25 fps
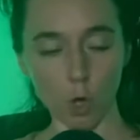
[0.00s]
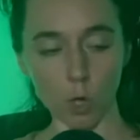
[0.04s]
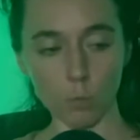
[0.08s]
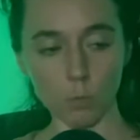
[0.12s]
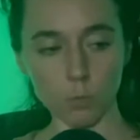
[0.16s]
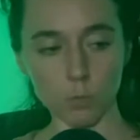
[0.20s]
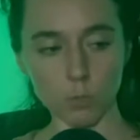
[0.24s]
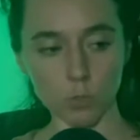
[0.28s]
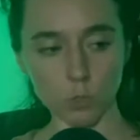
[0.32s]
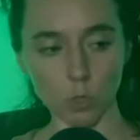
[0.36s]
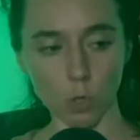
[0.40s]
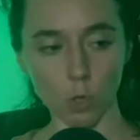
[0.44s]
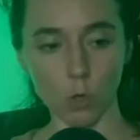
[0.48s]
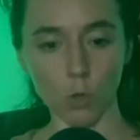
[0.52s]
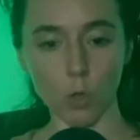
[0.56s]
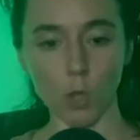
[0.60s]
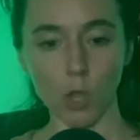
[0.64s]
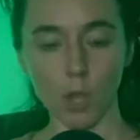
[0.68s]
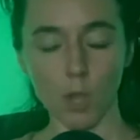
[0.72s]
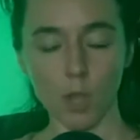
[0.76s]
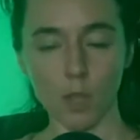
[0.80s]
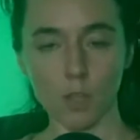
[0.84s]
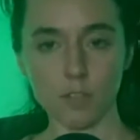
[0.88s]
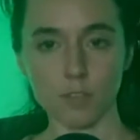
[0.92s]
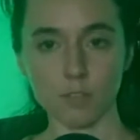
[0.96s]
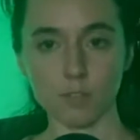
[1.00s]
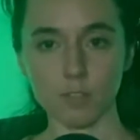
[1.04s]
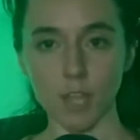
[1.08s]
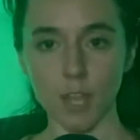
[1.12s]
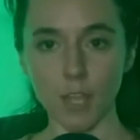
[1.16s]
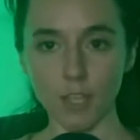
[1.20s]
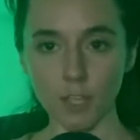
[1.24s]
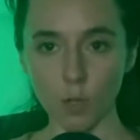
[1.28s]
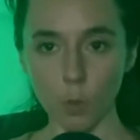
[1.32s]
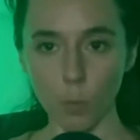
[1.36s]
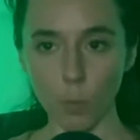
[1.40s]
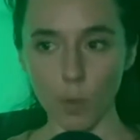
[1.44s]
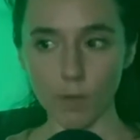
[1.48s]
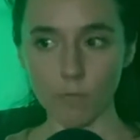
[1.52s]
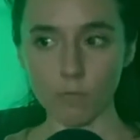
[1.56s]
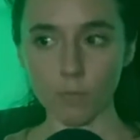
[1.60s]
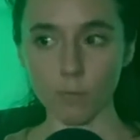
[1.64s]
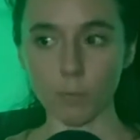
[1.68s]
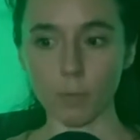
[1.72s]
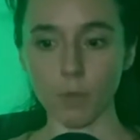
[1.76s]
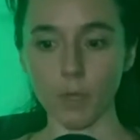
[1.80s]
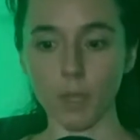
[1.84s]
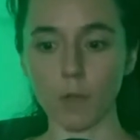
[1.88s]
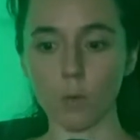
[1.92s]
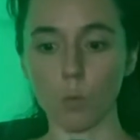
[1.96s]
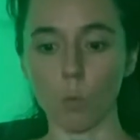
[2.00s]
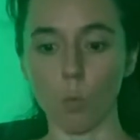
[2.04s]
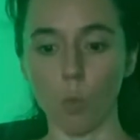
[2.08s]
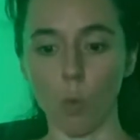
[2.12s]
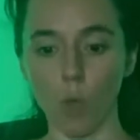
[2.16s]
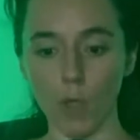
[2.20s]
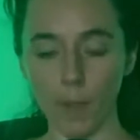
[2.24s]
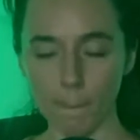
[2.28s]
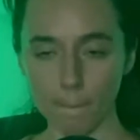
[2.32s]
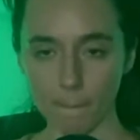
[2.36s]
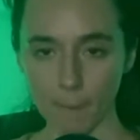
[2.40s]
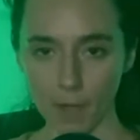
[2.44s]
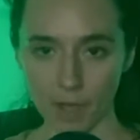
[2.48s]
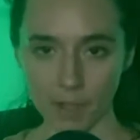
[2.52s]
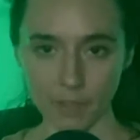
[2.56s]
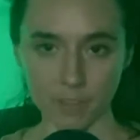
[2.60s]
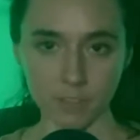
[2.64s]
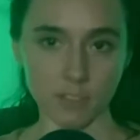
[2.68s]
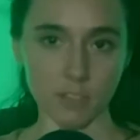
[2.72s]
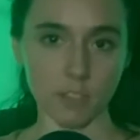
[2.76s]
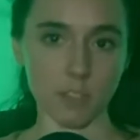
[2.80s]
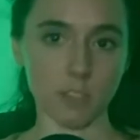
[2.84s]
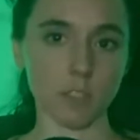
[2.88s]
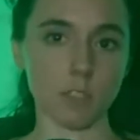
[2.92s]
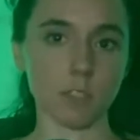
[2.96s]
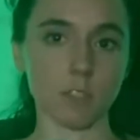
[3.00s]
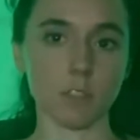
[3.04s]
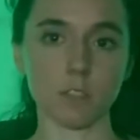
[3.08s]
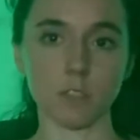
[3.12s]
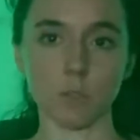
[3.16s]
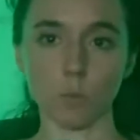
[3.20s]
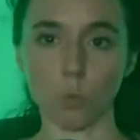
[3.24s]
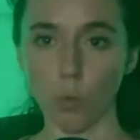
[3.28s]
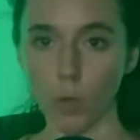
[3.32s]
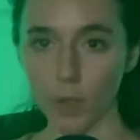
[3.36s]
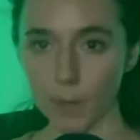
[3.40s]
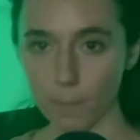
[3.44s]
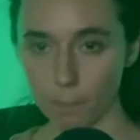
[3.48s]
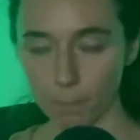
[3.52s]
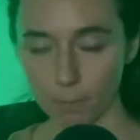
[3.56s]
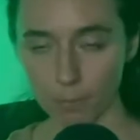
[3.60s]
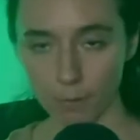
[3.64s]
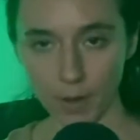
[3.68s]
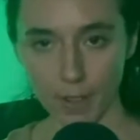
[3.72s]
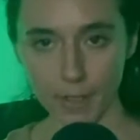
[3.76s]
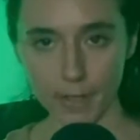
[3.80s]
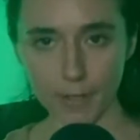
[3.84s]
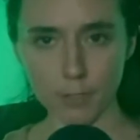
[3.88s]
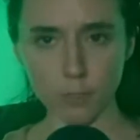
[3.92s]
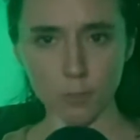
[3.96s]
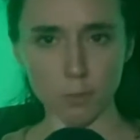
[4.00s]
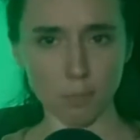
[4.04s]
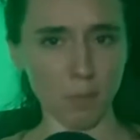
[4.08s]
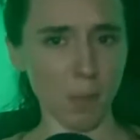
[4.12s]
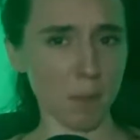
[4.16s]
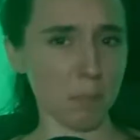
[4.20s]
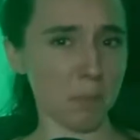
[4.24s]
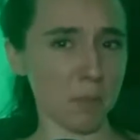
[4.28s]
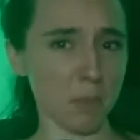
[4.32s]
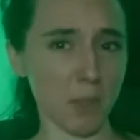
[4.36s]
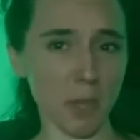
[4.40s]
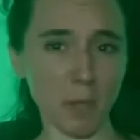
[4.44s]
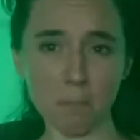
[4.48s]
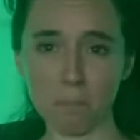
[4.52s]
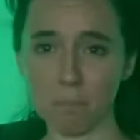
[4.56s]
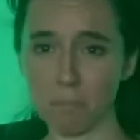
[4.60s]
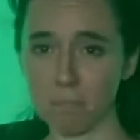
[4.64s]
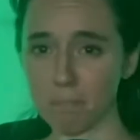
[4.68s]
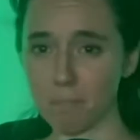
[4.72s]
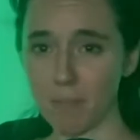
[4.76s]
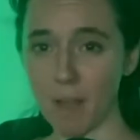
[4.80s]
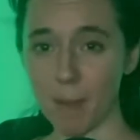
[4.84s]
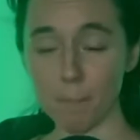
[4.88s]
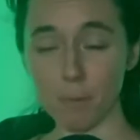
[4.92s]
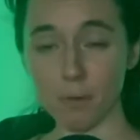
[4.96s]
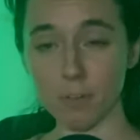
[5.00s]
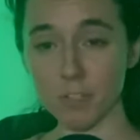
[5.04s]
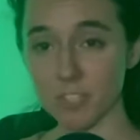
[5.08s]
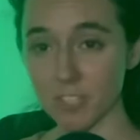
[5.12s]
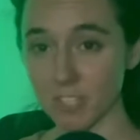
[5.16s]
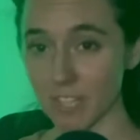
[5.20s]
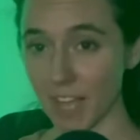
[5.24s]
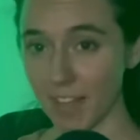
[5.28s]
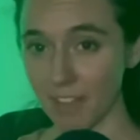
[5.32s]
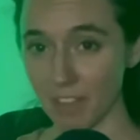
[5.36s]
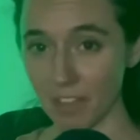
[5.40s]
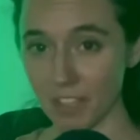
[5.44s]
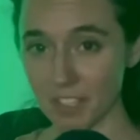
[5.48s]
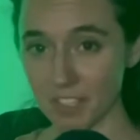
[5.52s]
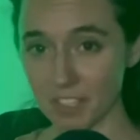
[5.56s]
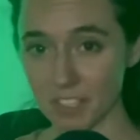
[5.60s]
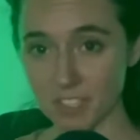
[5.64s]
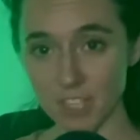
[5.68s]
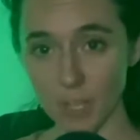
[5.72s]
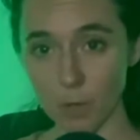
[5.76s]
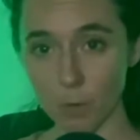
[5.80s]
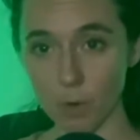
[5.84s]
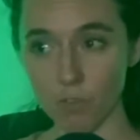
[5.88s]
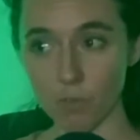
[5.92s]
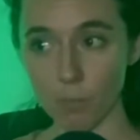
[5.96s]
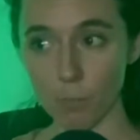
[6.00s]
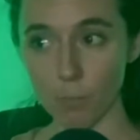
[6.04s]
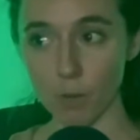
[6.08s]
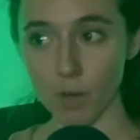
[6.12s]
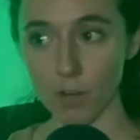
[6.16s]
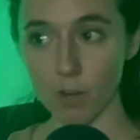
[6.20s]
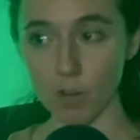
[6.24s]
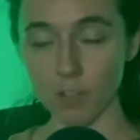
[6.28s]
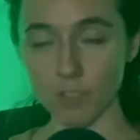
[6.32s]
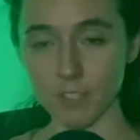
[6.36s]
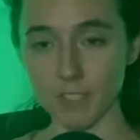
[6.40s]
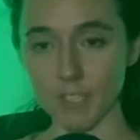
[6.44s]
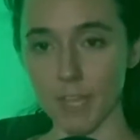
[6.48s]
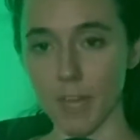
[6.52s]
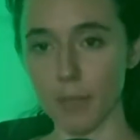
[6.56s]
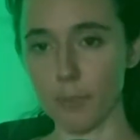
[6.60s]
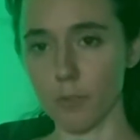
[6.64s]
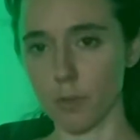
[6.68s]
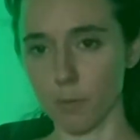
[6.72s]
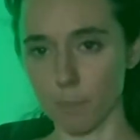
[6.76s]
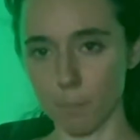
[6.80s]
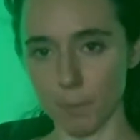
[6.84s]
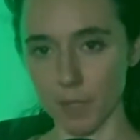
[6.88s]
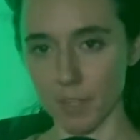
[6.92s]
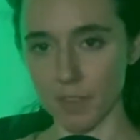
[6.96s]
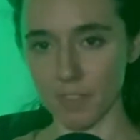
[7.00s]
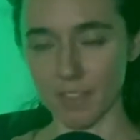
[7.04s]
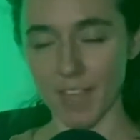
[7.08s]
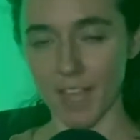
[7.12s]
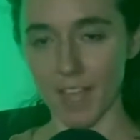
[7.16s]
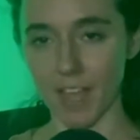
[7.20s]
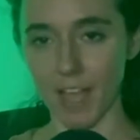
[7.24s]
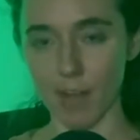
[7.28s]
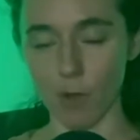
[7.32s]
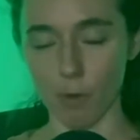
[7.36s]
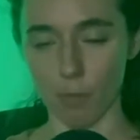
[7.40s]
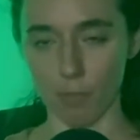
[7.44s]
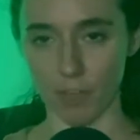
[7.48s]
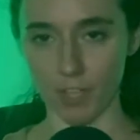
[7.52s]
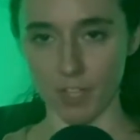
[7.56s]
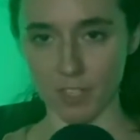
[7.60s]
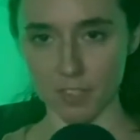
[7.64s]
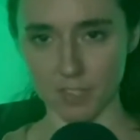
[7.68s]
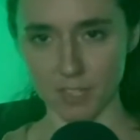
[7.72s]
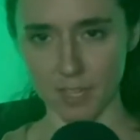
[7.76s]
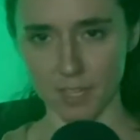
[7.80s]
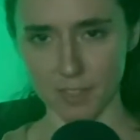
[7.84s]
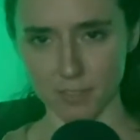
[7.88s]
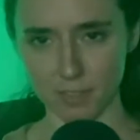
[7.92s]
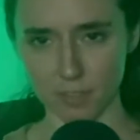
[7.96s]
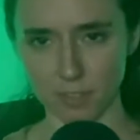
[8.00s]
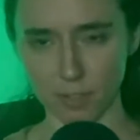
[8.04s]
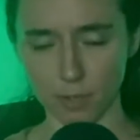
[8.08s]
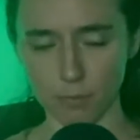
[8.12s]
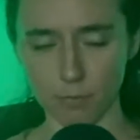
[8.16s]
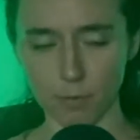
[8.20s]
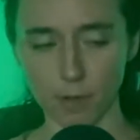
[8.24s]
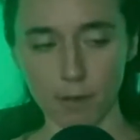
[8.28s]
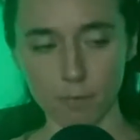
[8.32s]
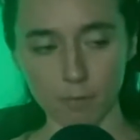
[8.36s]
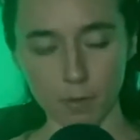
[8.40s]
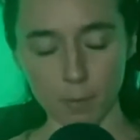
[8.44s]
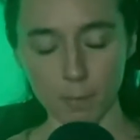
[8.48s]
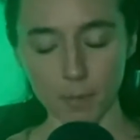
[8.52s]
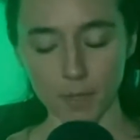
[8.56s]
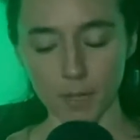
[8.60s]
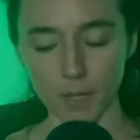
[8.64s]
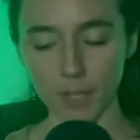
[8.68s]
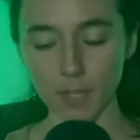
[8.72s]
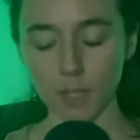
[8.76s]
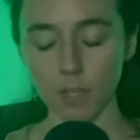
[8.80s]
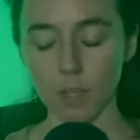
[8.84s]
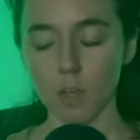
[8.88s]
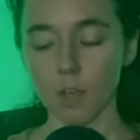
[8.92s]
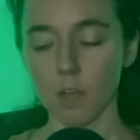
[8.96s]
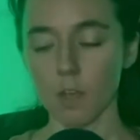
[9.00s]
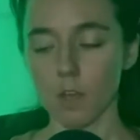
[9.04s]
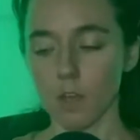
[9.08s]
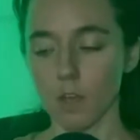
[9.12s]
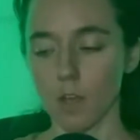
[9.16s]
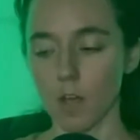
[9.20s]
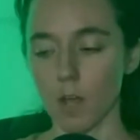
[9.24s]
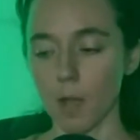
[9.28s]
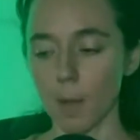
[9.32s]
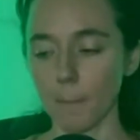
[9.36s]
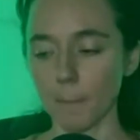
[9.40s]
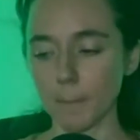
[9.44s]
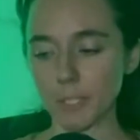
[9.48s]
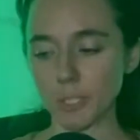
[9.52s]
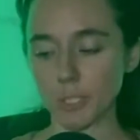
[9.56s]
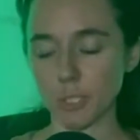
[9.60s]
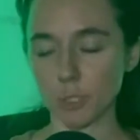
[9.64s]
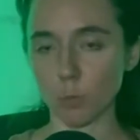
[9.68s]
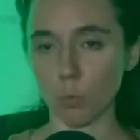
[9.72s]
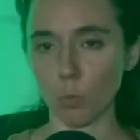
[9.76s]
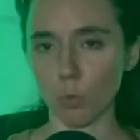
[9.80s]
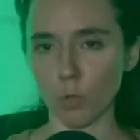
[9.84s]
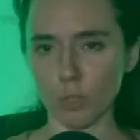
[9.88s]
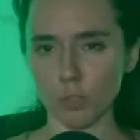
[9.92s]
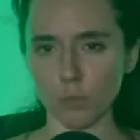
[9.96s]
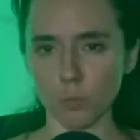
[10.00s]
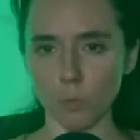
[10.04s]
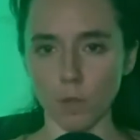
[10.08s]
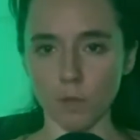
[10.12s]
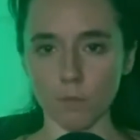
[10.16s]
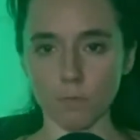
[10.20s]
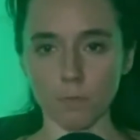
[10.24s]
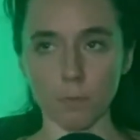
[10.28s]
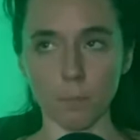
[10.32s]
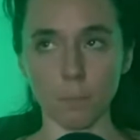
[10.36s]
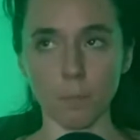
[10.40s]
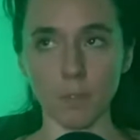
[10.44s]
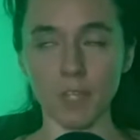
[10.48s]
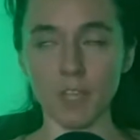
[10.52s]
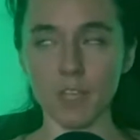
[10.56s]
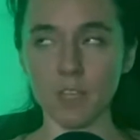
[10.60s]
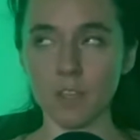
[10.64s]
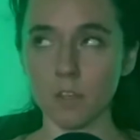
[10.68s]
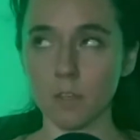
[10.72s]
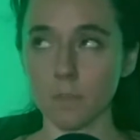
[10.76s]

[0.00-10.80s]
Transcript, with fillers: So staying away from like white pastas and white breads, or maybe like, personally, I like to stay away from bread altogether, but I don't think it's necessary for everybody. It just works well for me,